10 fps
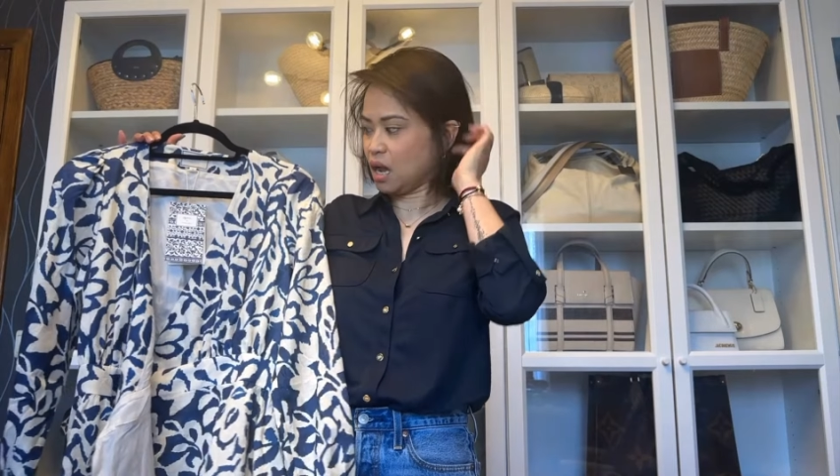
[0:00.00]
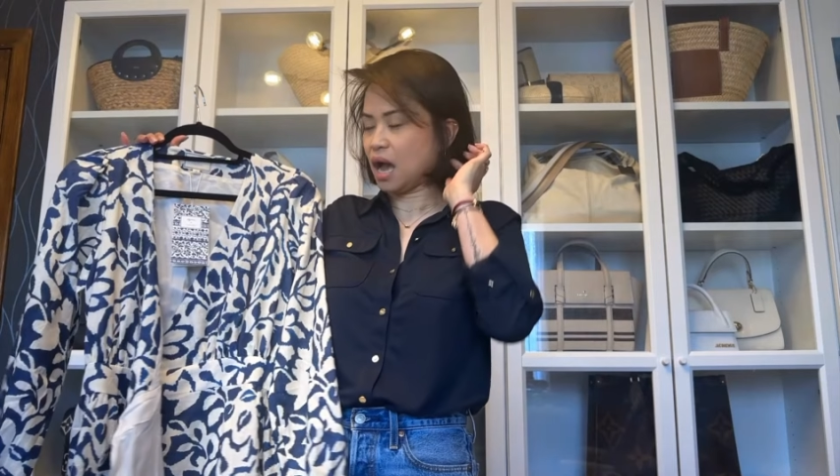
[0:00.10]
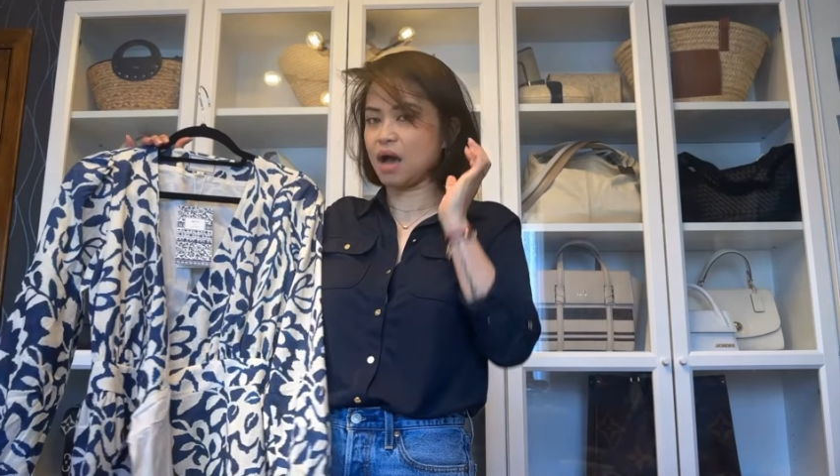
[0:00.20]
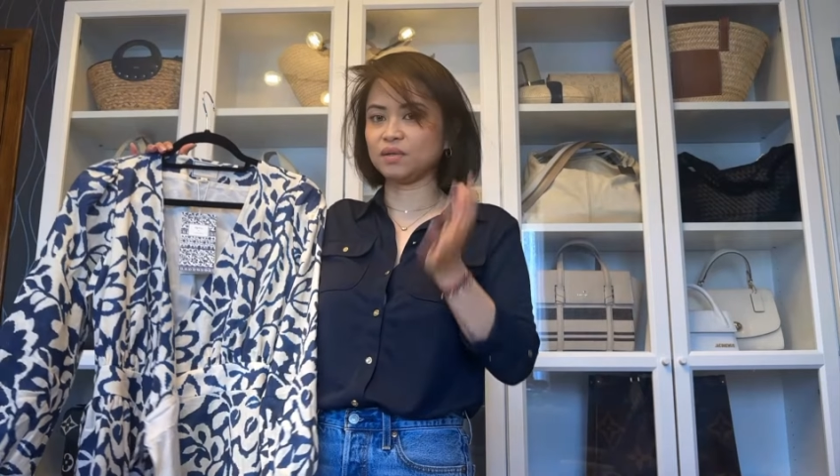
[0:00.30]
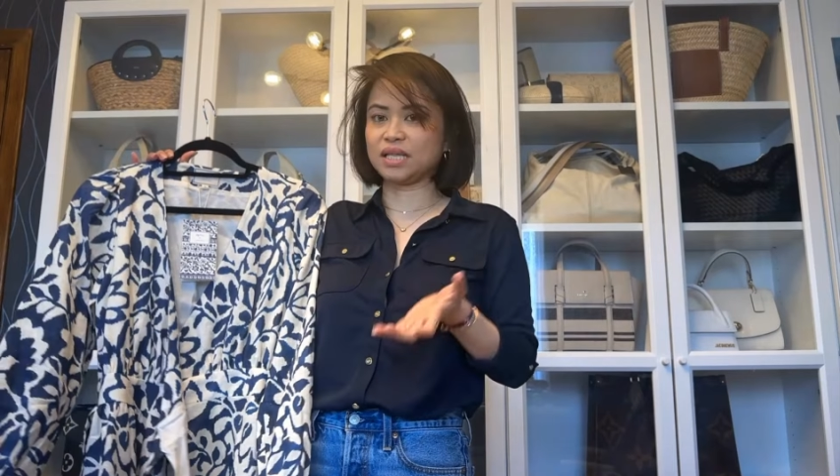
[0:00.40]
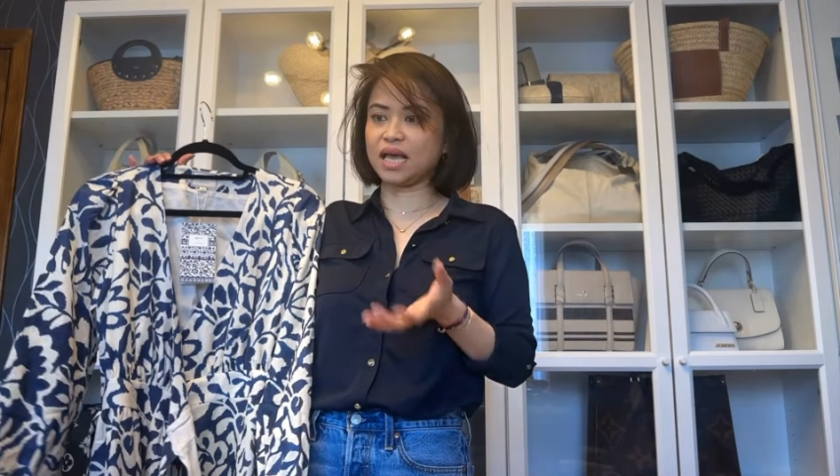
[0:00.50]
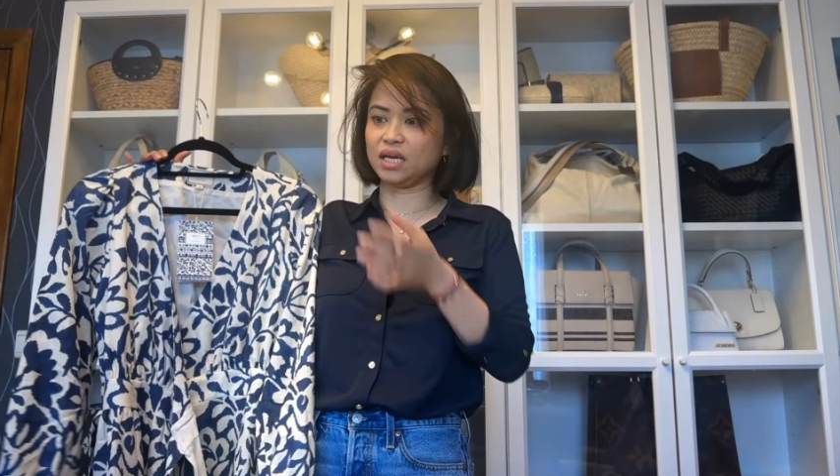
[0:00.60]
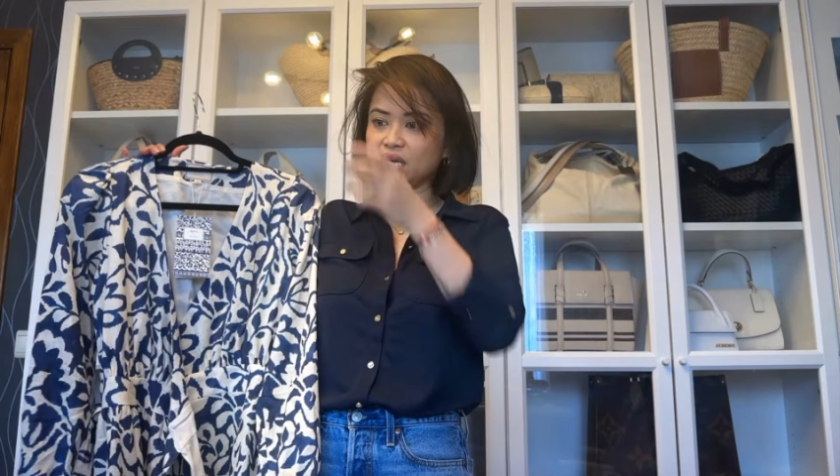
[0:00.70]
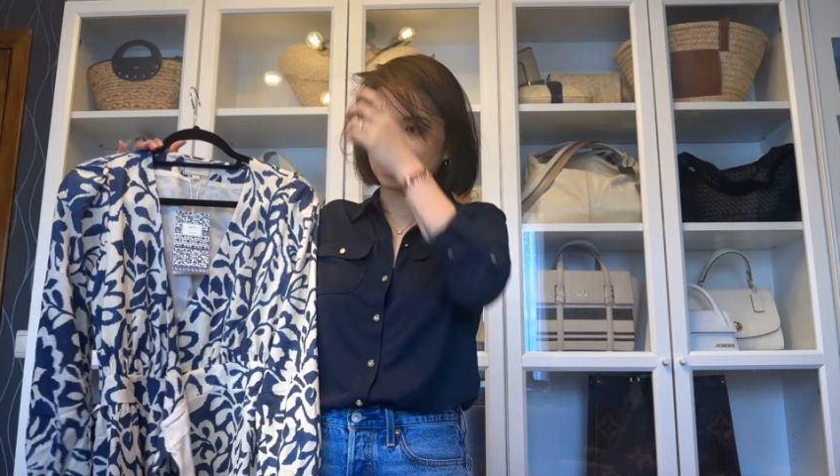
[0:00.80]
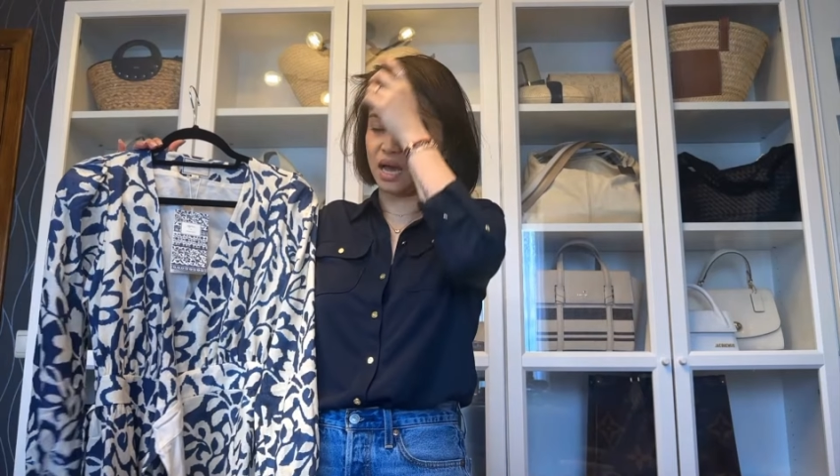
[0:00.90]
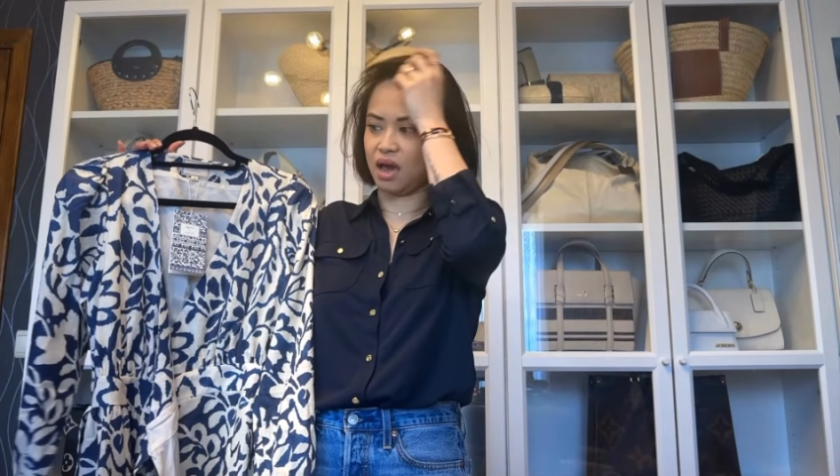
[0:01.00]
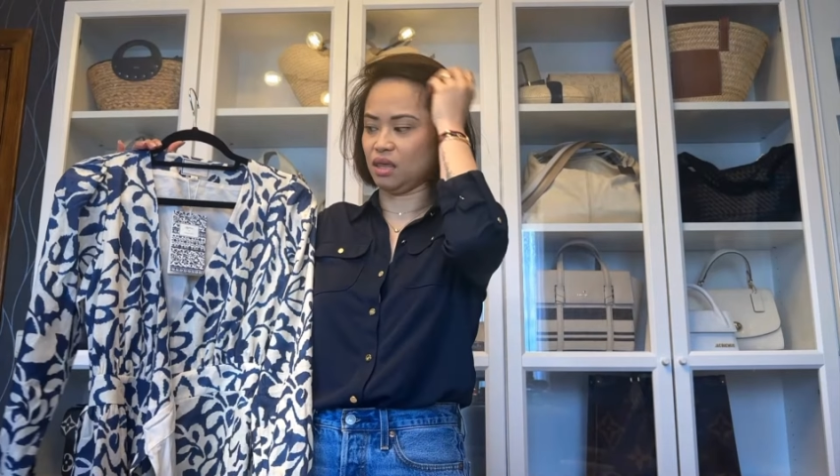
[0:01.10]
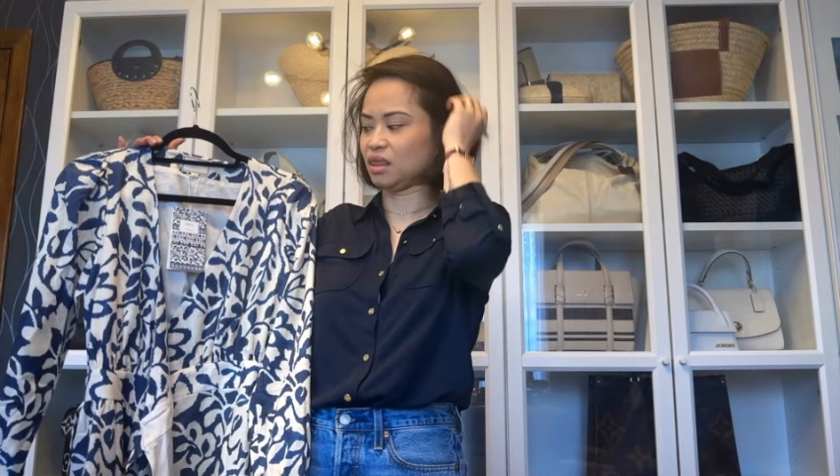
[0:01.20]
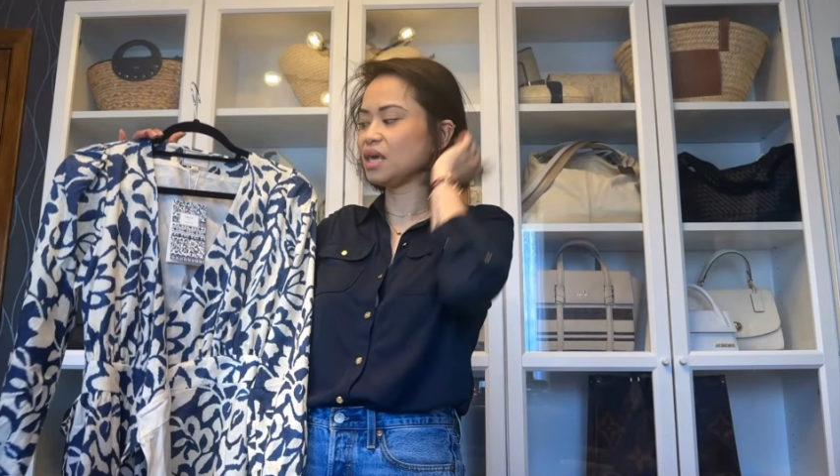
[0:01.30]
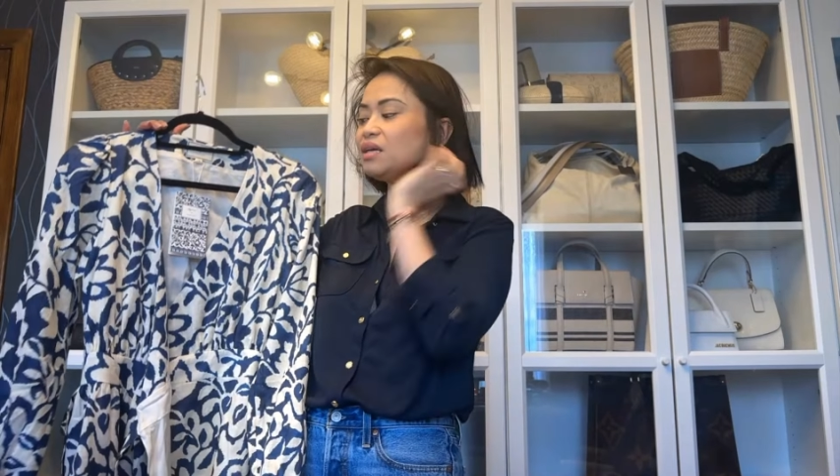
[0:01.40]
I was like, I
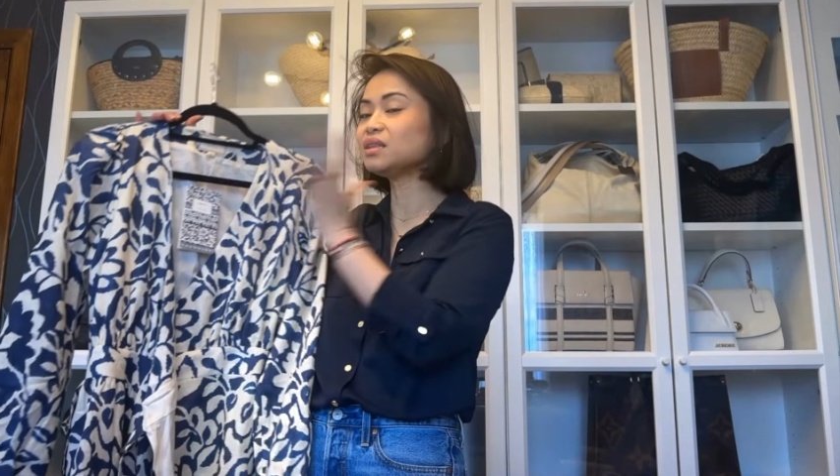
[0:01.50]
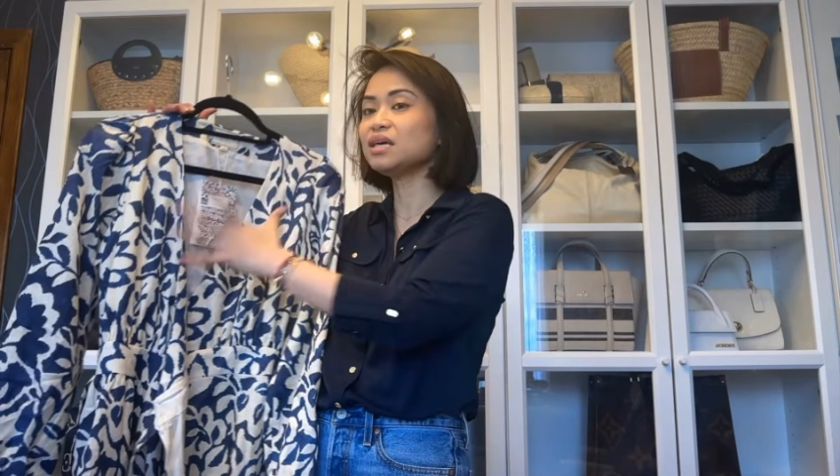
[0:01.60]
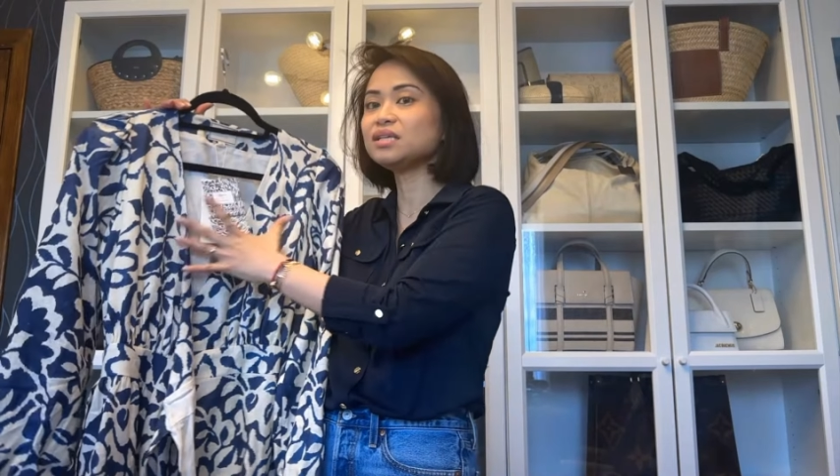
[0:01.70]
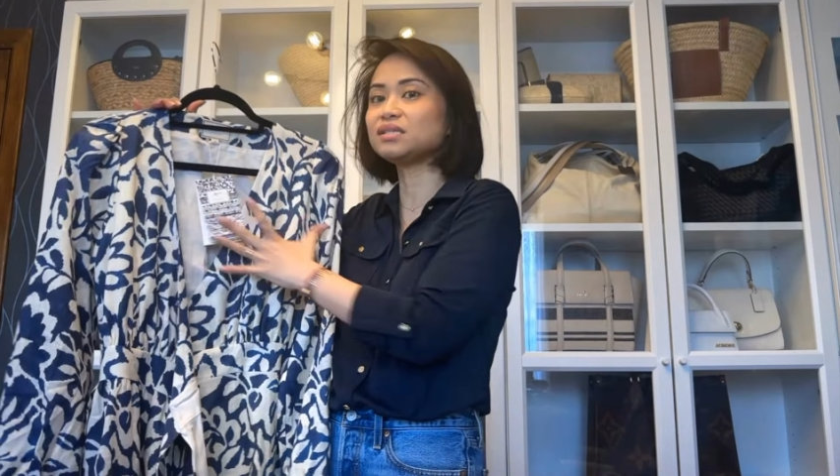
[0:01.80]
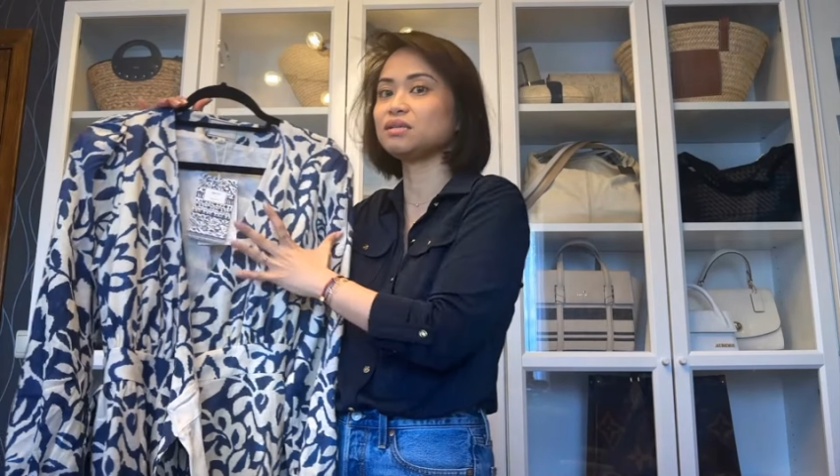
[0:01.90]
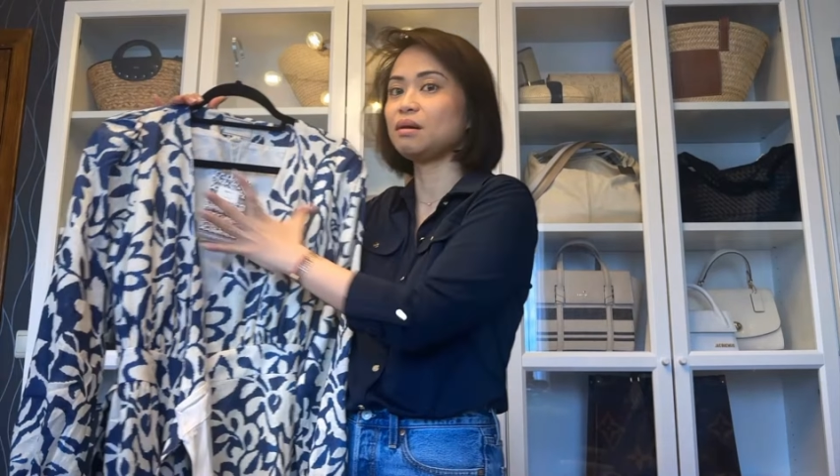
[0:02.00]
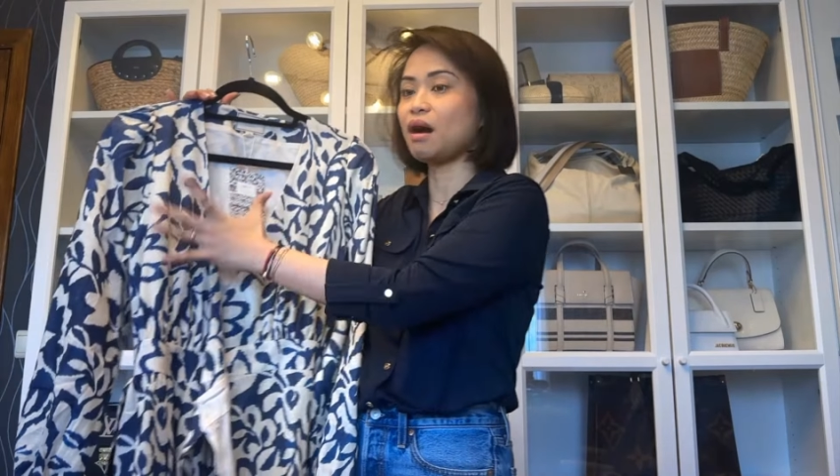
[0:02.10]
think this